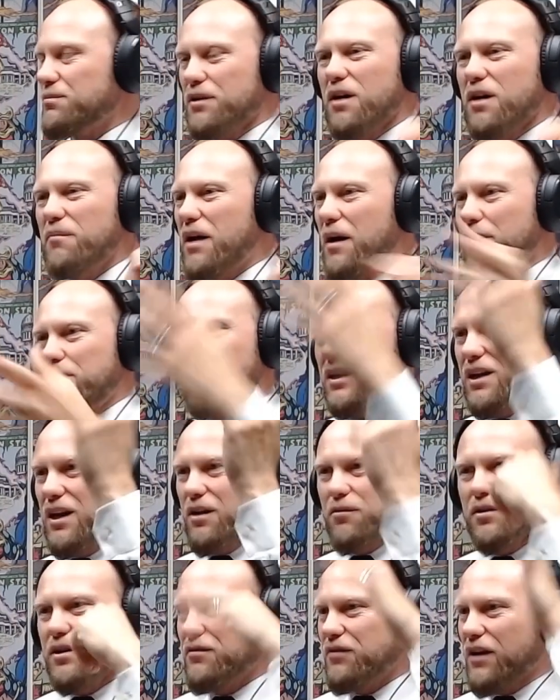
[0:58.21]
but I'm happy to
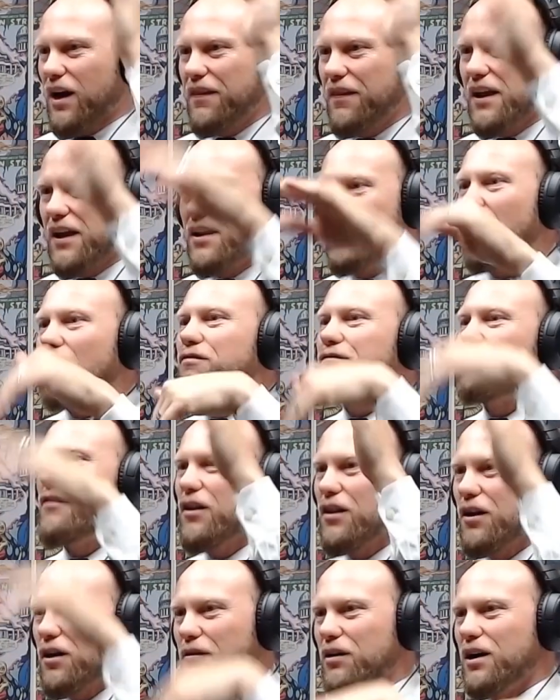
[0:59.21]
get rid of it and then not
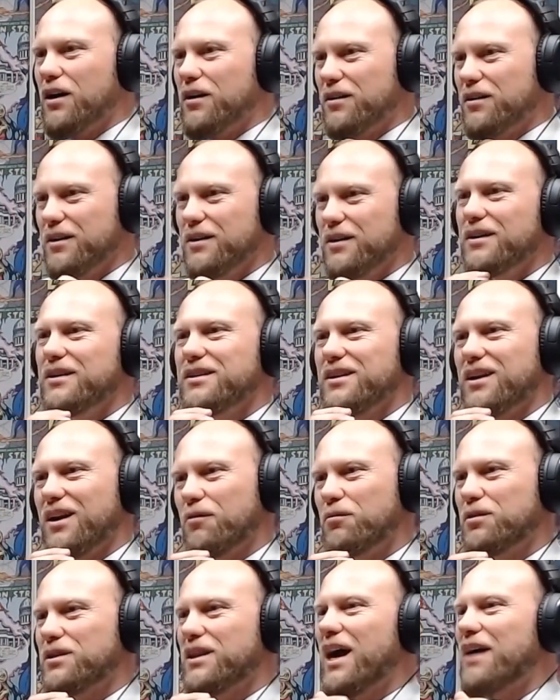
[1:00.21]
follow it?
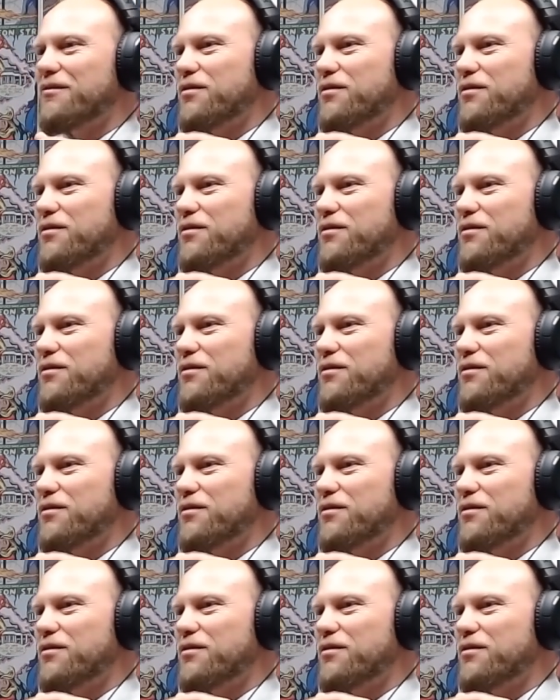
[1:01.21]
Would they have a